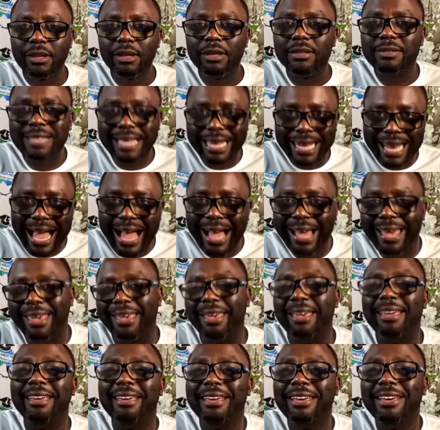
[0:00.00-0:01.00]
It's a lie.
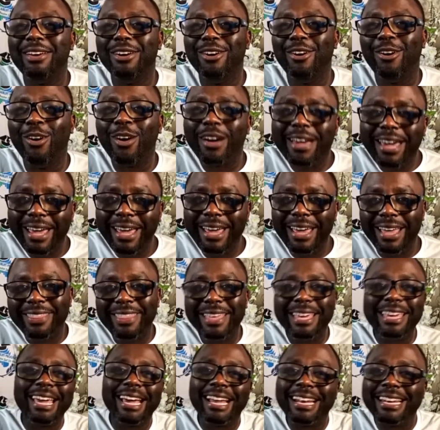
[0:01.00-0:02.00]
Okay, and
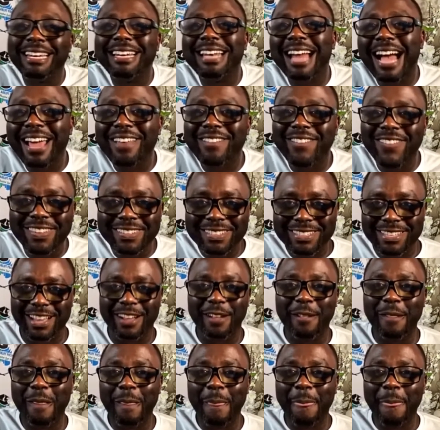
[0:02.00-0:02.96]
they get denied visa.